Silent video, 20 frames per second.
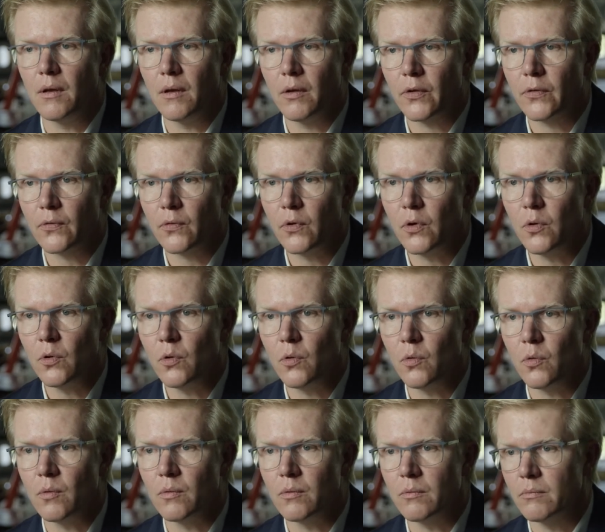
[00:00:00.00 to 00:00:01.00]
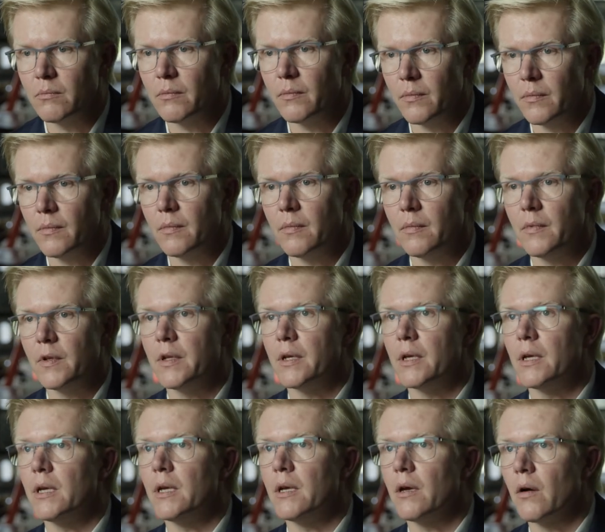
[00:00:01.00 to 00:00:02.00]
through
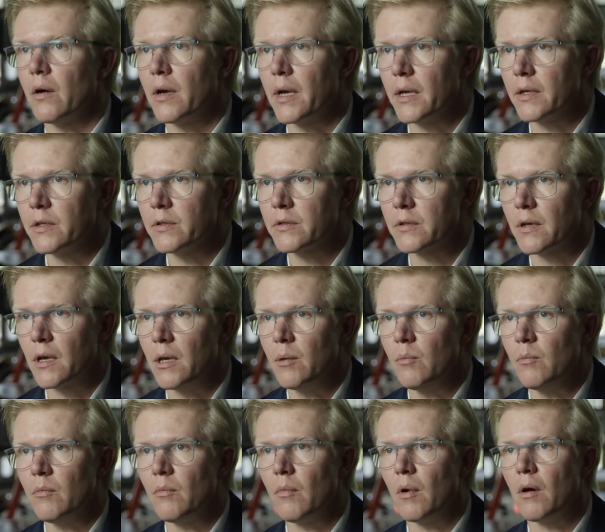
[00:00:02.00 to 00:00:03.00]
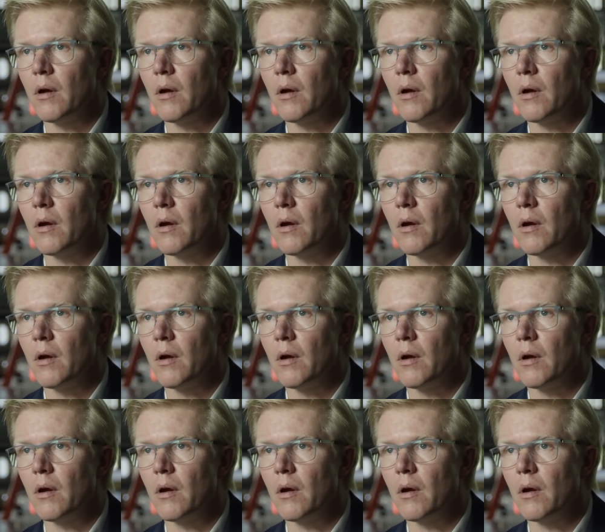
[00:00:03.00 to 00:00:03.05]
the EIS scheme,